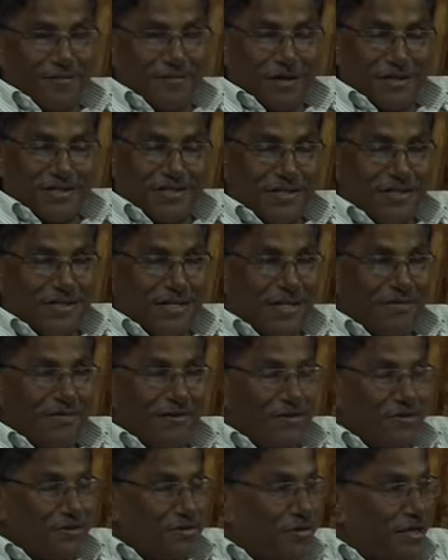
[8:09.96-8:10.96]
Was it
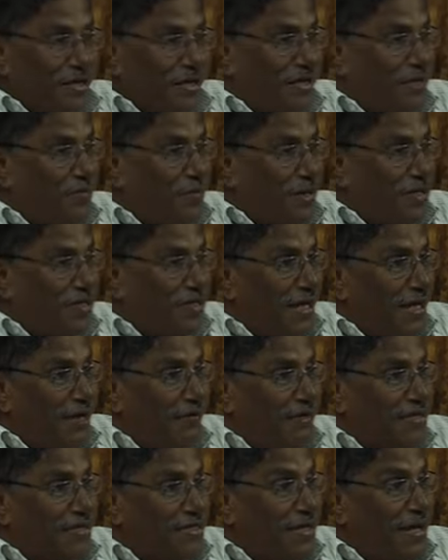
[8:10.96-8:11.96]
David who said, once I
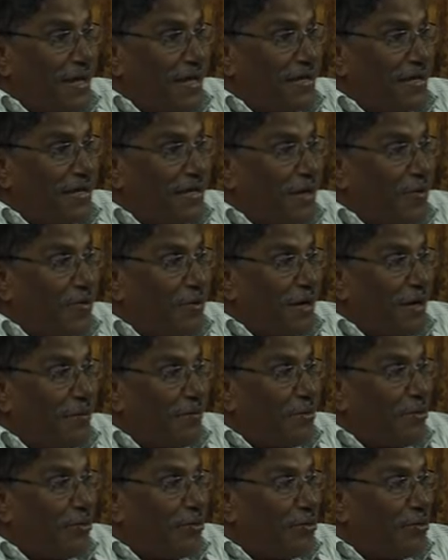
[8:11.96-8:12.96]
was young, now I
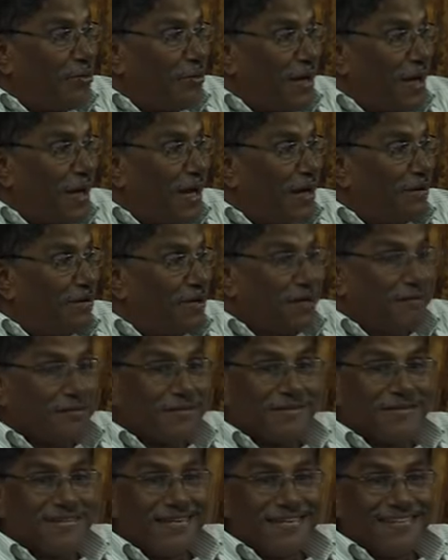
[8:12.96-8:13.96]
am old, but I have
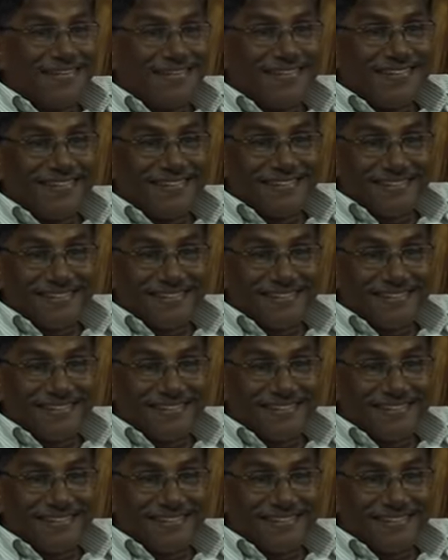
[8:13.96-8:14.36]
never seen